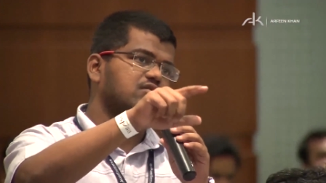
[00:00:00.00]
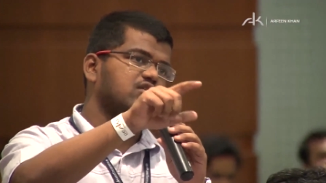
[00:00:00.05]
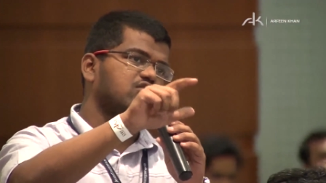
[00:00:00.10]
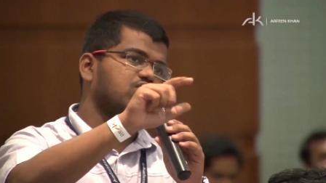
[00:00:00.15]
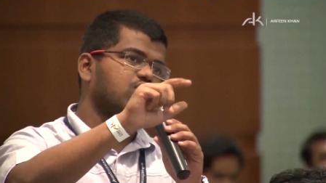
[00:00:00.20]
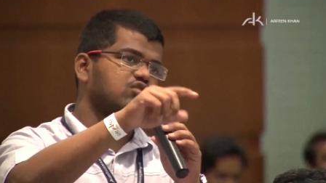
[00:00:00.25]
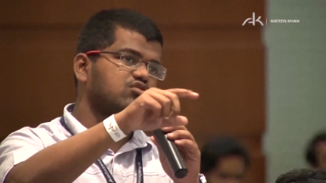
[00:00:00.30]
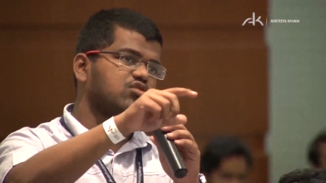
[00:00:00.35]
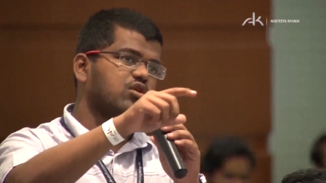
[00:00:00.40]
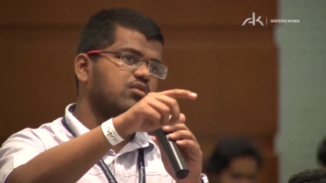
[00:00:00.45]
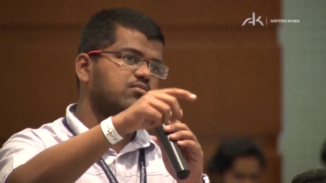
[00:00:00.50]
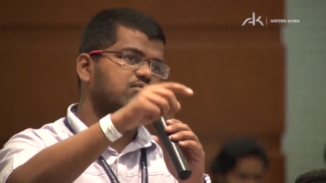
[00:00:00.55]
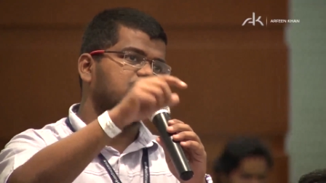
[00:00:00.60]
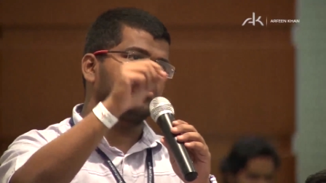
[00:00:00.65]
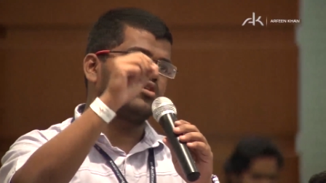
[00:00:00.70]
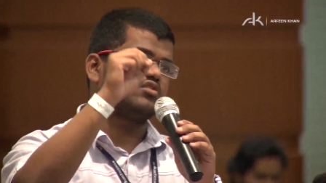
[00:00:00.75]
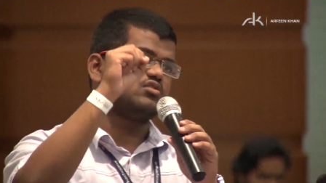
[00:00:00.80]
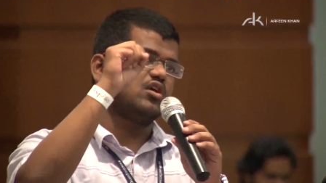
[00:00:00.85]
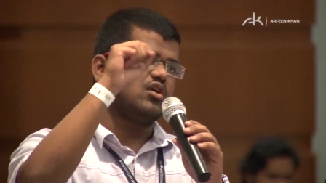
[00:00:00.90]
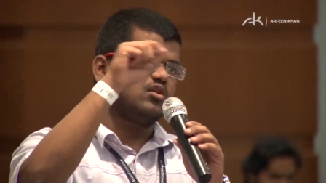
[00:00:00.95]
it was all
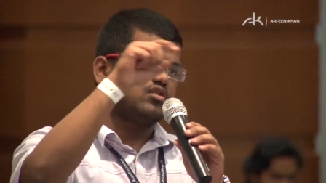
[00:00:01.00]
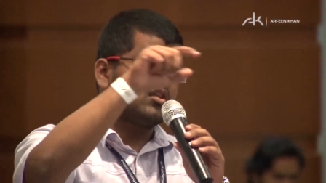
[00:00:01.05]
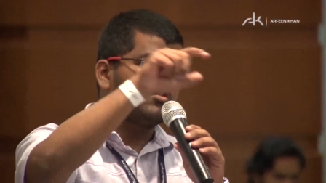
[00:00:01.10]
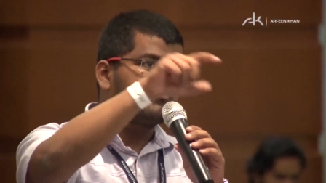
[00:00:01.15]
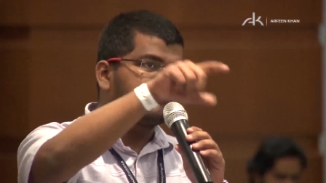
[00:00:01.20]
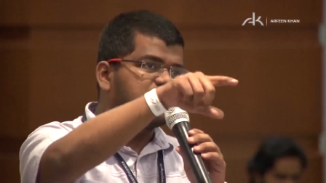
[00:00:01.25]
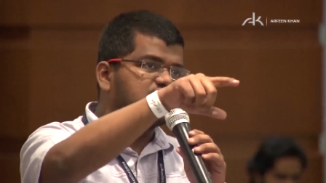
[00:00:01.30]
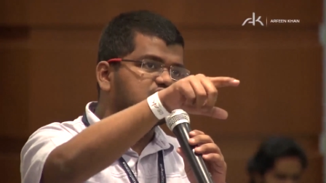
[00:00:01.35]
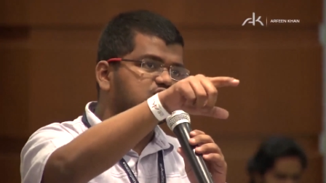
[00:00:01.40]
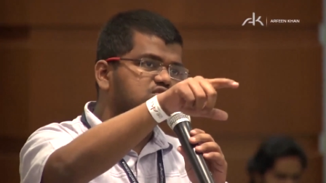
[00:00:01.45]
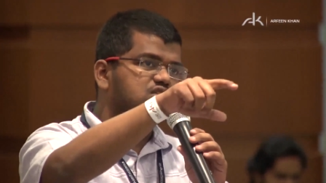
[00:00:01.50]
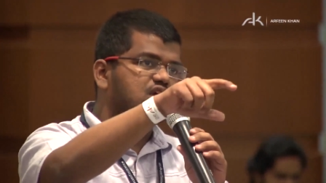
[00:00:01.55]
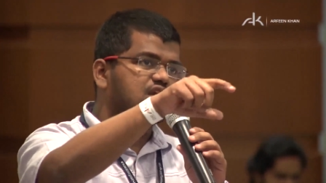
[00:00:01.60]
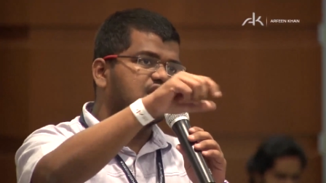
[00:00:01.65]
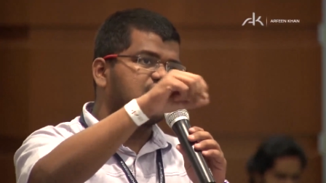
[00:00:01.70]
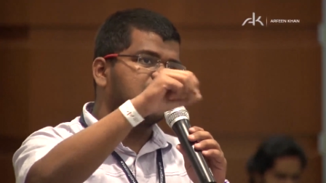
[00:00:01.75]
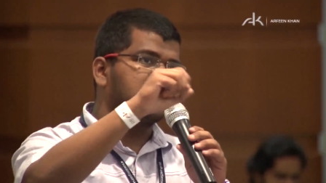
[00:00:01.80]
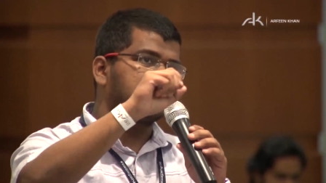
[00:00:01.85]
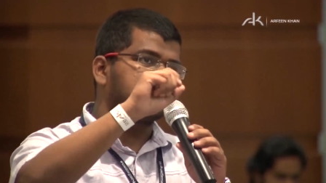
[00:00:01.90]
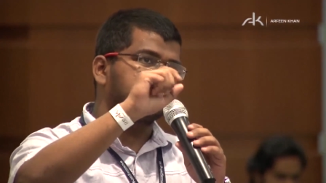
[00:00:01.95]
because the way you said
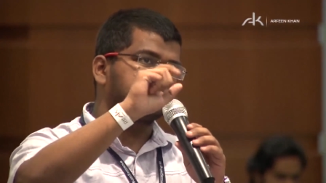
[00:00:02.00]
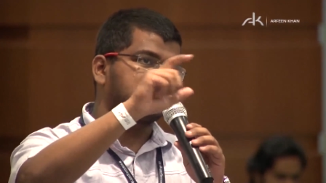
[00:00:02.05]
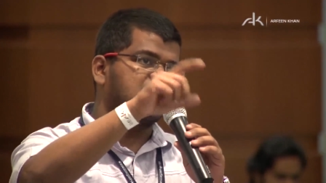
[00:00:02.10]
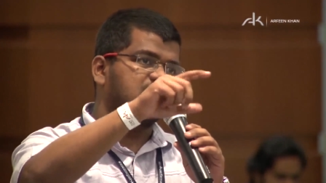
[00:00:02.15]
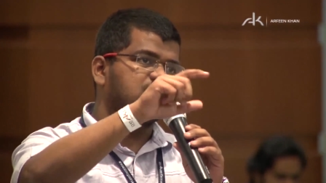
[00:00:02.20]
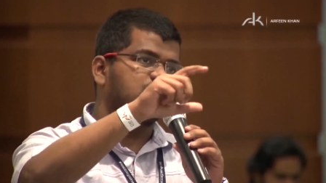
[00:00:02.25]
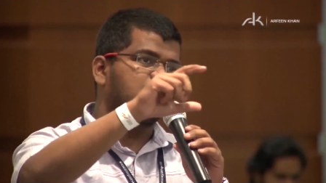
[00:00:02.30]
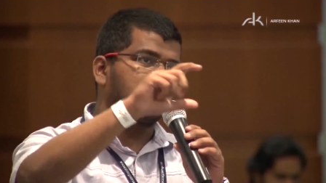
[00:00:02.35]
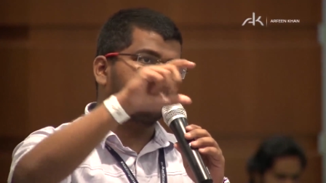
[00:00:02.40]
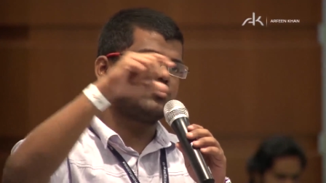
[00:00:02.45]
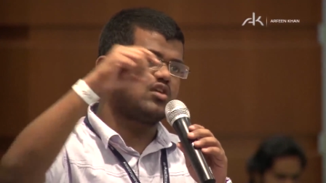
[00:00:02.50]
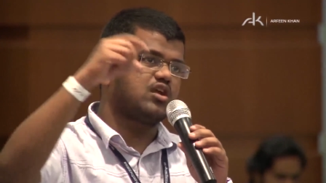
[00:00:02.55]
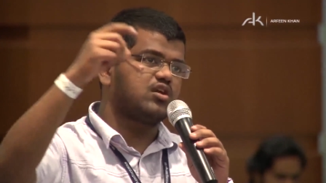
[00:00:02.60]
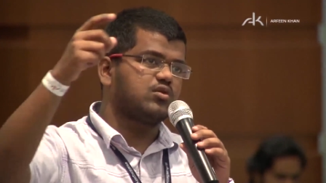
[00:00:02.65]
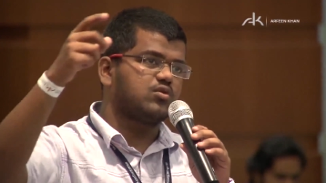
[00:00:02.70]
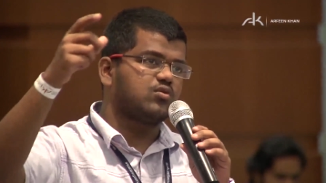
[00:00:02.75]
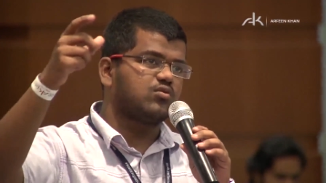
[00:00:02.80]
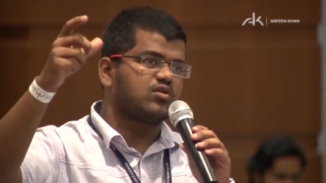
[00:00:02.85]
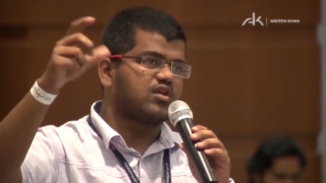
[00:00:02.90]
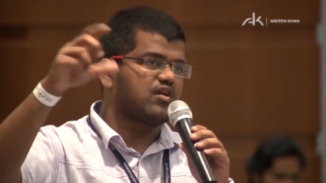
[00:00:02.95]
that a son wanted
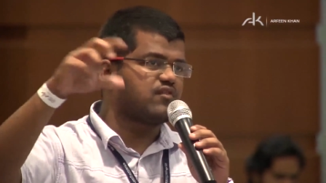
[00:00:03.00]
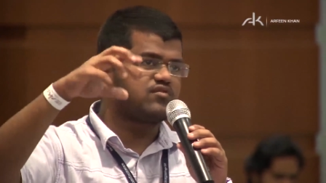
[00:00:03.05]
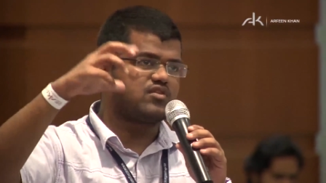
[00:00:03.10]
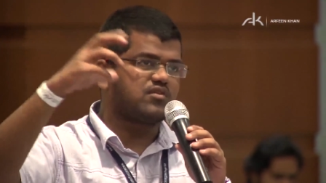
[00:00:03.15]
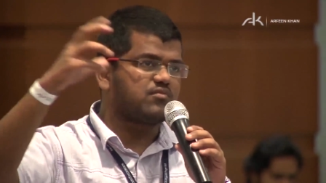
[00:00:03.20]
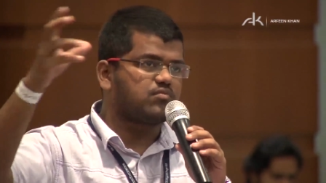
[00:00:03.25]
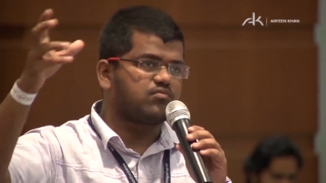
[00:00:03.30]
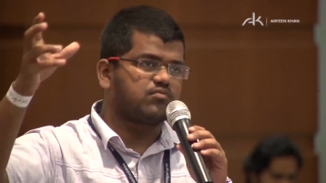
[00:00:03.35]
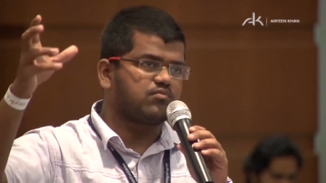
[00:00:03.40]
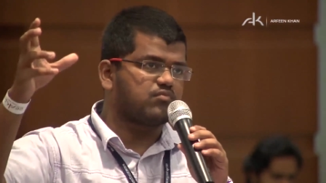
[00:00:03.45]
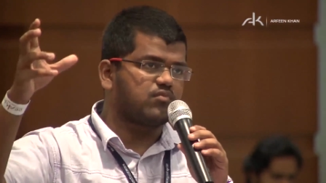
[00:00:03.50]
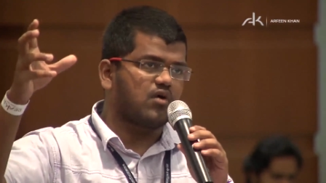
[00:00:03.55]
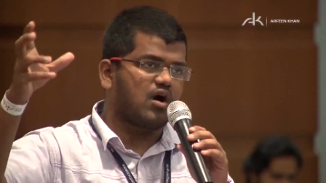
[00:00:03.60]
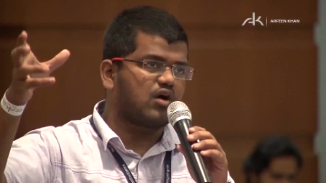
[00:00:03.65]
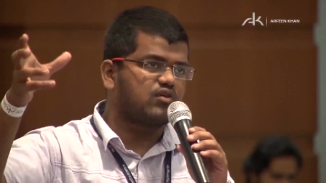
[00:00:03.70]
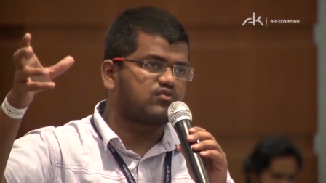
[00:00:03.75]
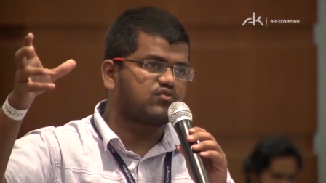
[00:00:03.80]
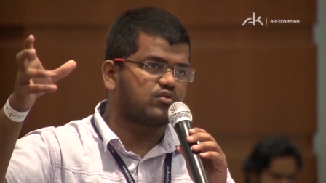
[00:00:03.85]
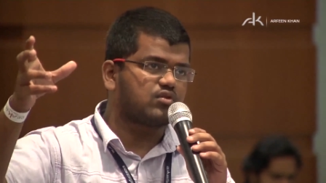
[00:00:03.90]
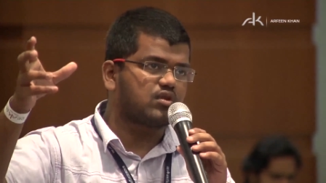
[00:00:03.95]
to gift a
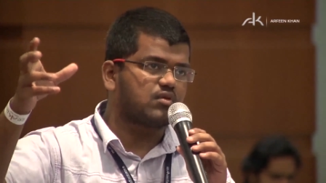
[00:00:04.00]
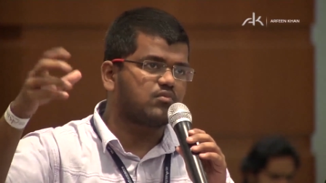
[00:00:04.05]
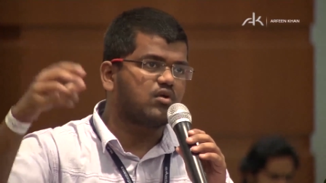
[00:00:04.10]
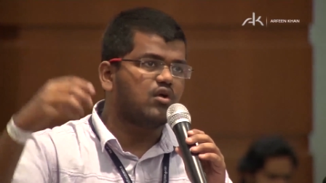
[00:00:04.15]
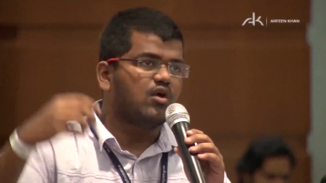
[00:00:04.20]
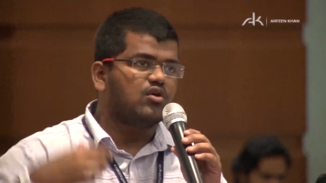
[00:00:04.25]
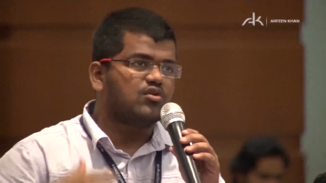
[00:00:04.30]
house for them.